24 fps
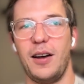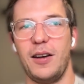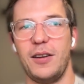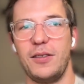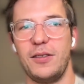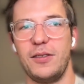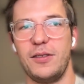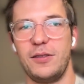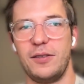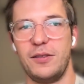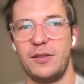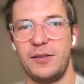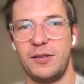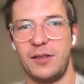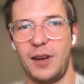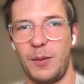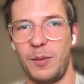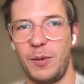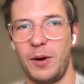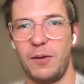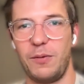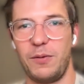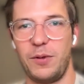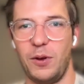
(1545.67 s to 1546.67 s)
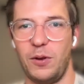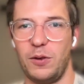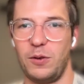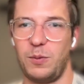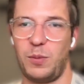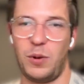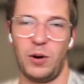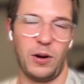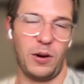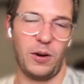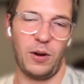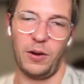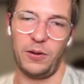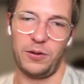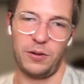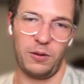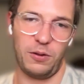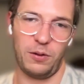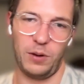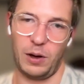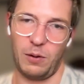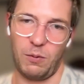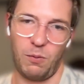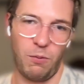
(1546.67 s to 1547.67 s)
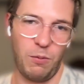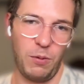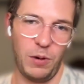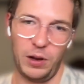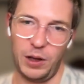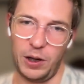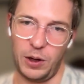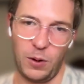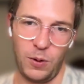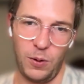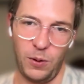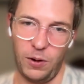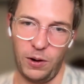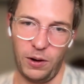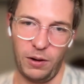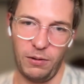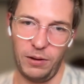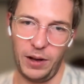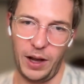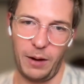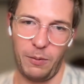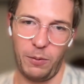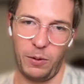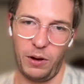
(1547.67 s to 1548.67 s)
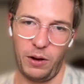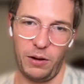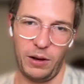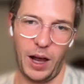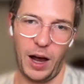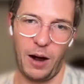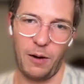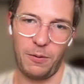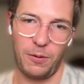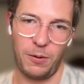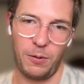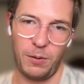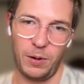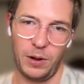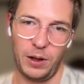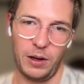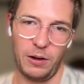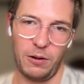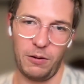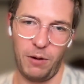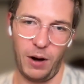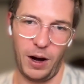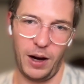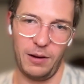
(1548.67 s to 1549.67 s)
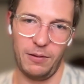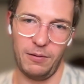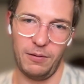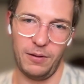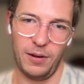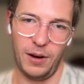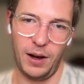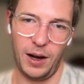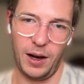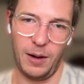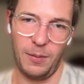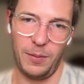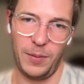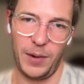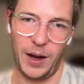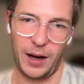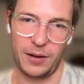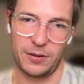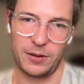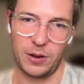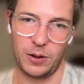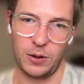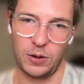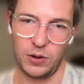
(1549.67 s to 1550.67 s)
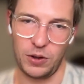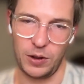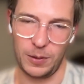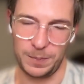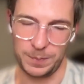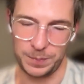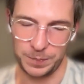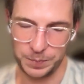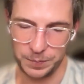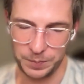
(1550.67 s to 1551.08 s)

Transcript: some of those protocols is like really cool and will allow for really great execution.